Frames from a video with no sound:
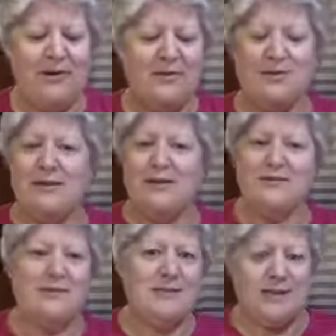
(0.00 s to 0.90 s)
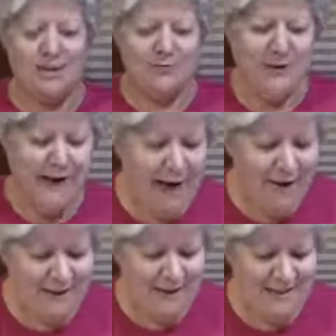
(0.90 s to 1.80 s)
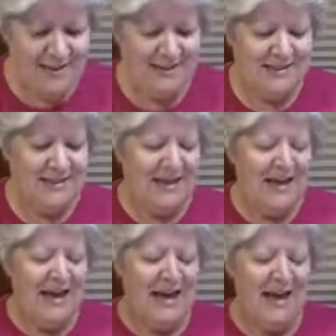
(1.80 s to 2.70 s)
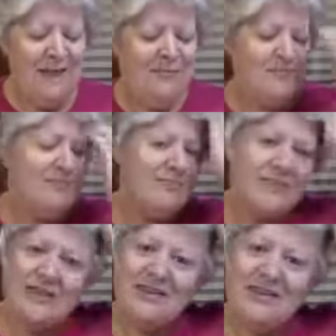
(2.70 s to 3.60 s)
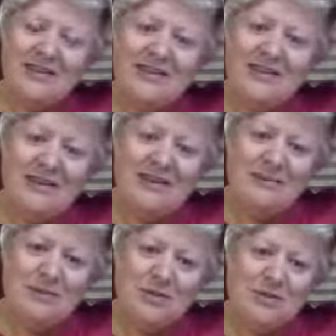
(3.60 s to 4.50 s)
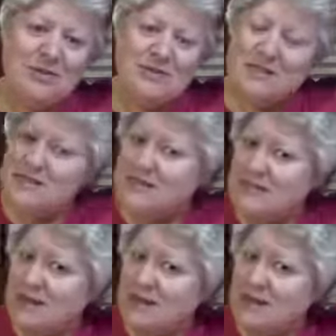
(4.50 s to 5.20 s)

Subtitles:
was starting to run out, and the producers,